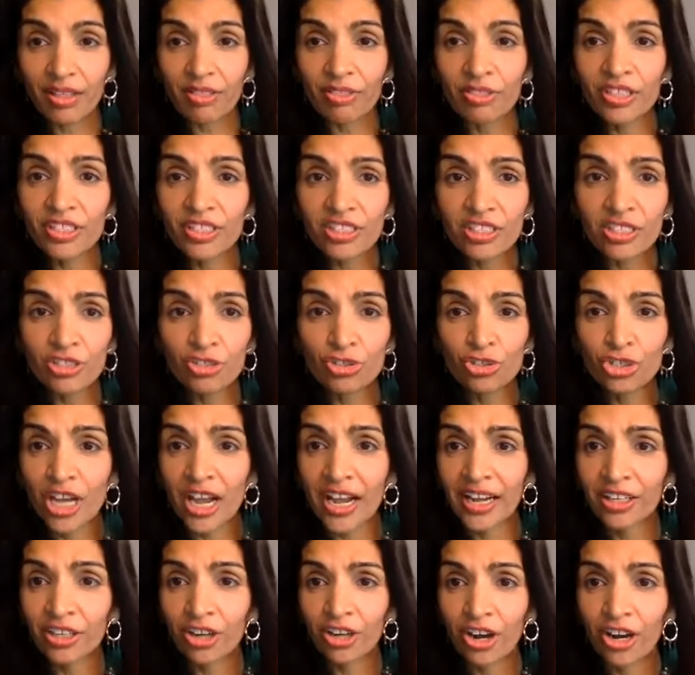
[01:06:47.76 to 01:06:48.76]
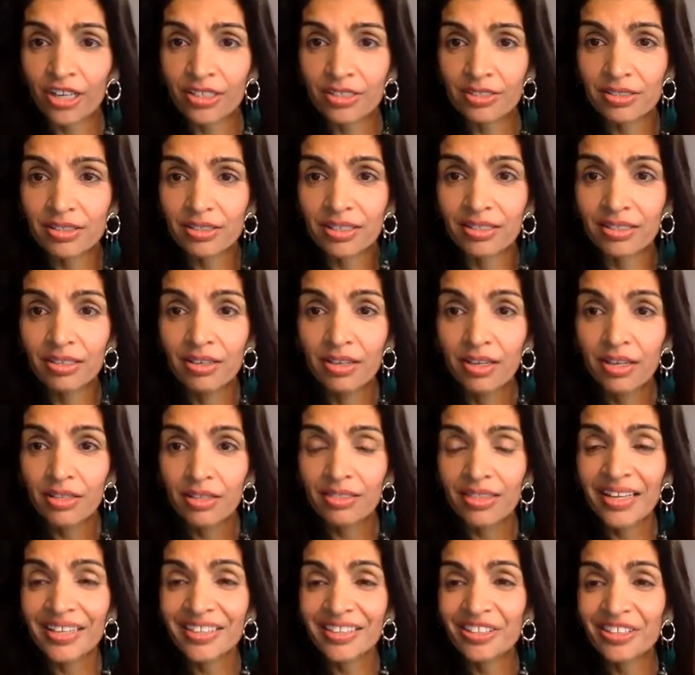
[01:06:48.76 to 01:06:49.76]
This is Jack Austin.
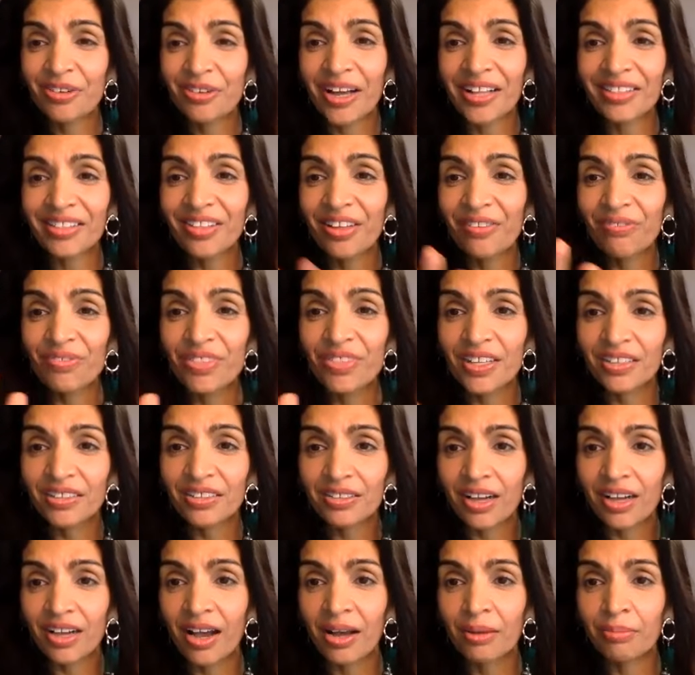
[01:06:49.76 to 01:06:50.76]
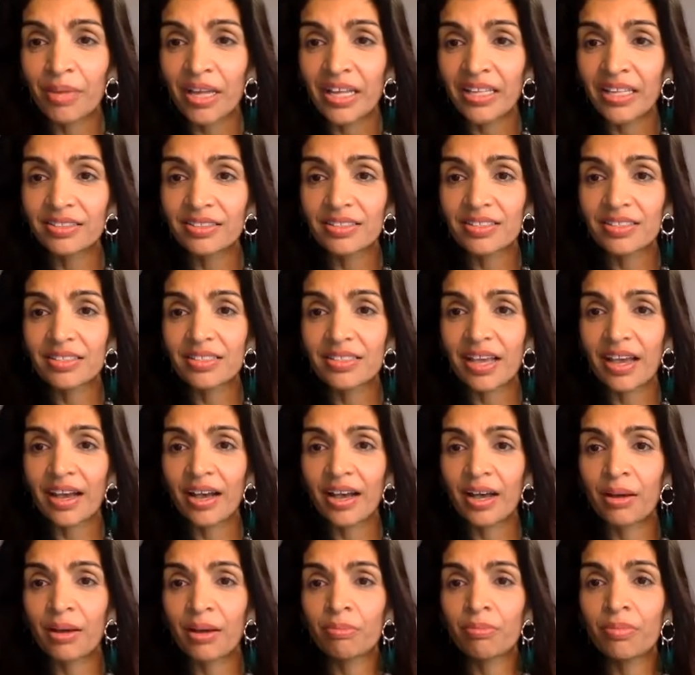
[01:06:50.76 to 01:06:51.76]
Thank you. I love the comments.
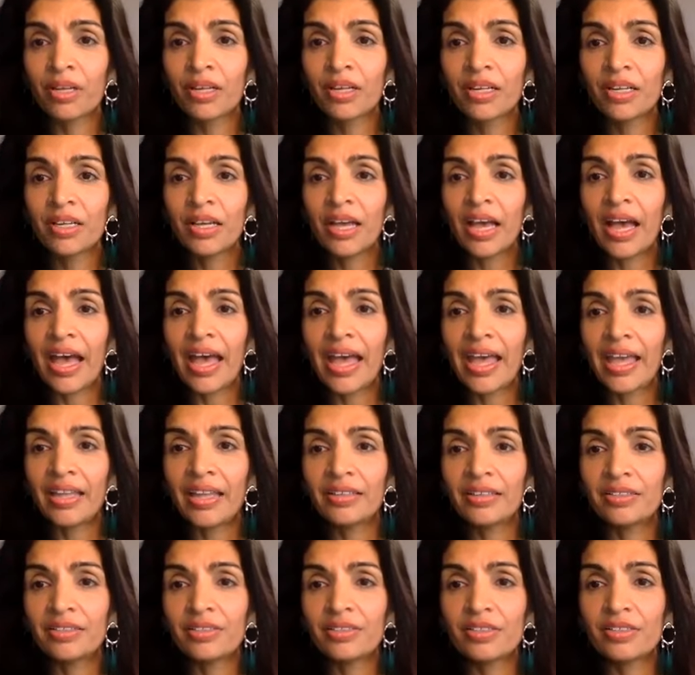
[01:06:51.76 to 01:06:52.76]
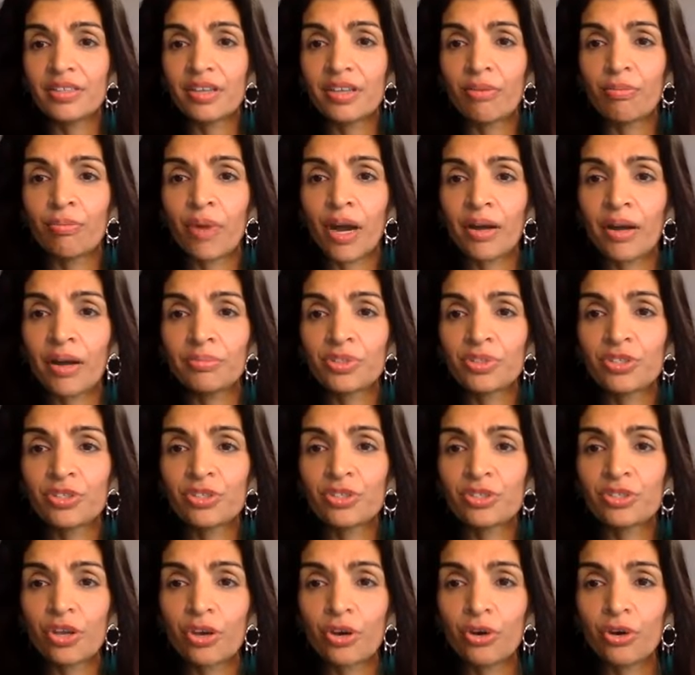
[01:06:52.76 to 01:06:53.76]
Um, and I'm
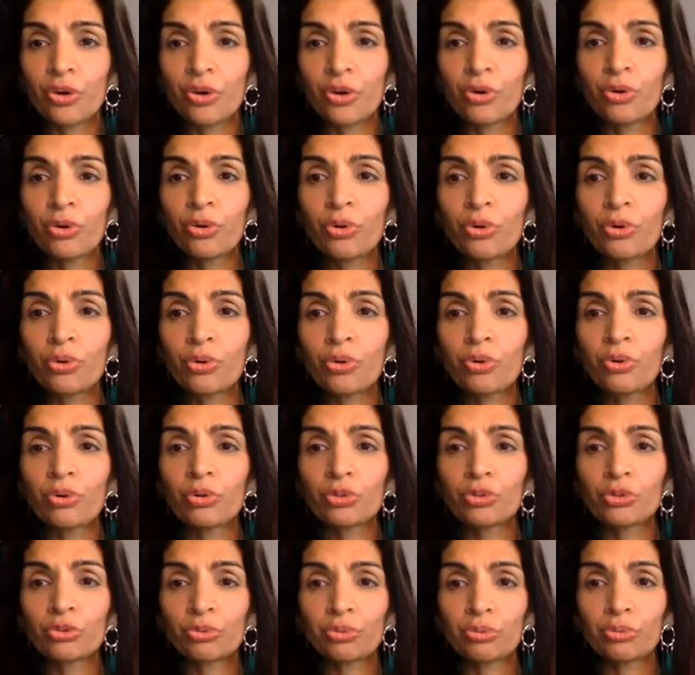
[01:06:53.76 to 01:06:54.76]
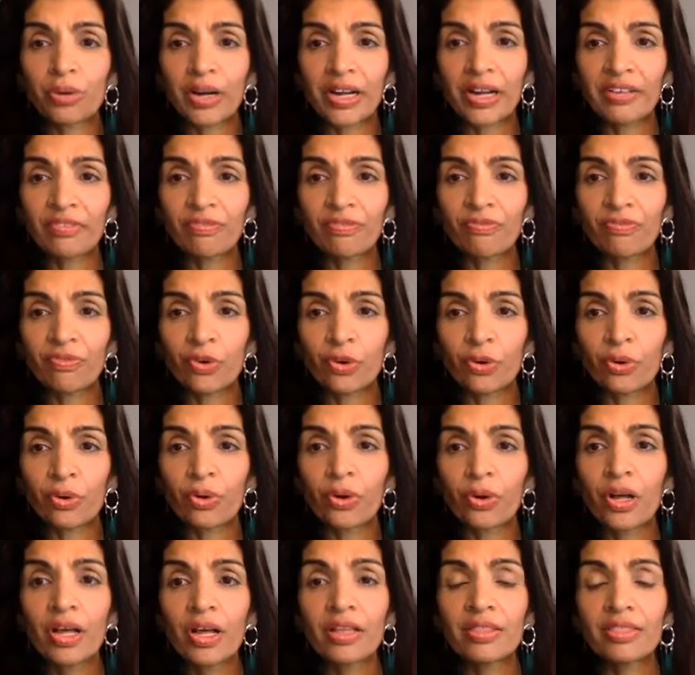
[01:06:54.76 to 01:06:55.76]
so
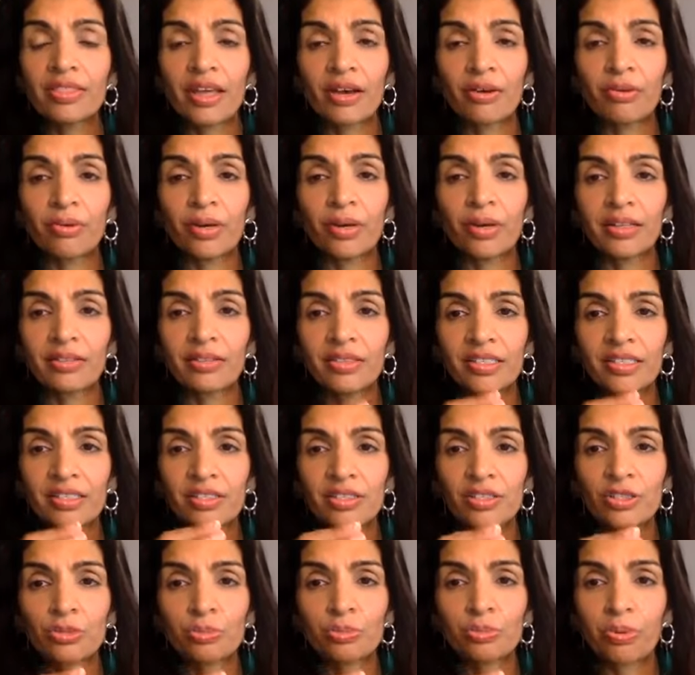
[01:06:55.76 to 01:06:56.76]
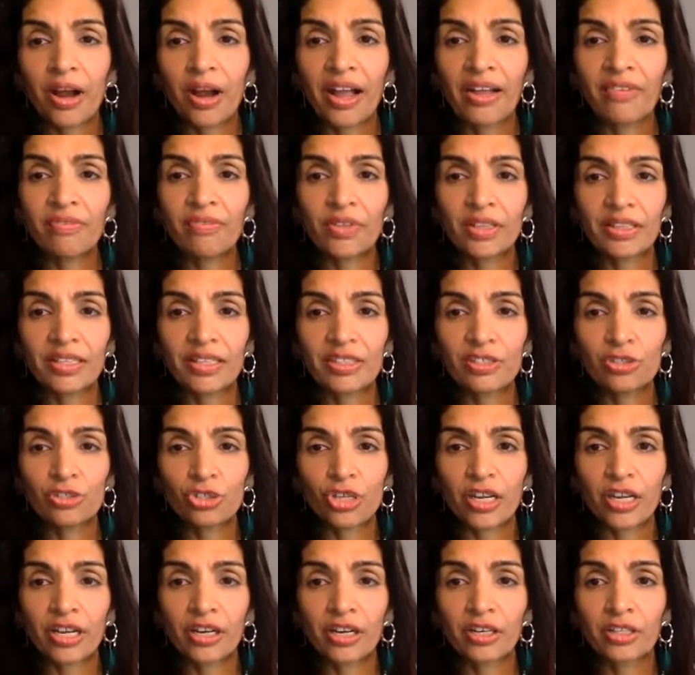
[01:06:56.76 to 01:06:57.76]
grateful that uh, this is privately
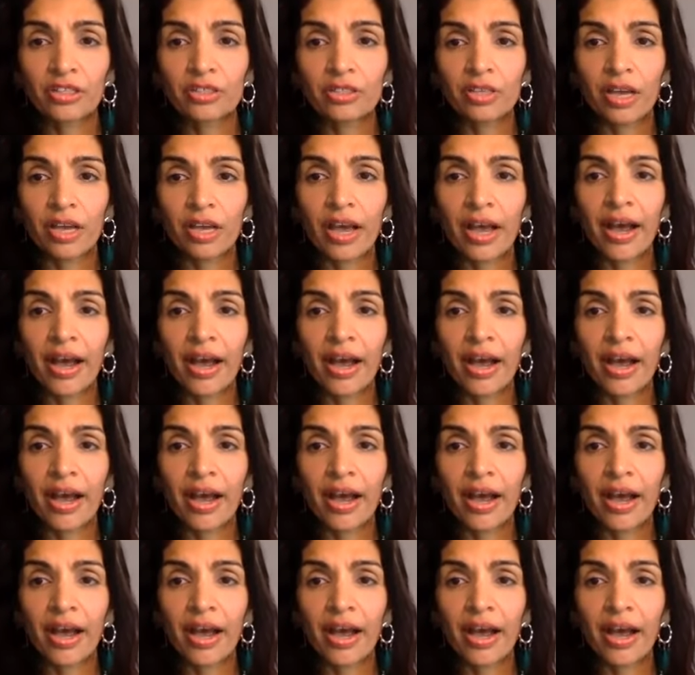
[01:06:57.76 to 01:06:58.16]
shared.